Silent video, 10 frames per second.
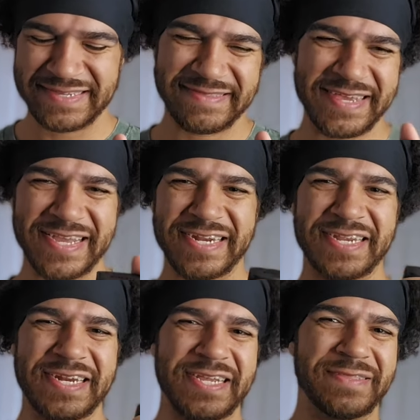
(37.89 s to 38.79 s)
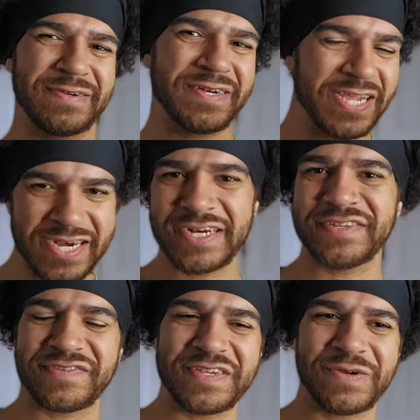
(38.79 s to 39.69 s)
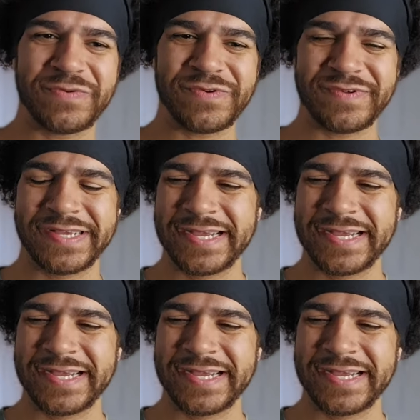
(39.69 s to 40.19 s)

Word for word: that it either needed a sequel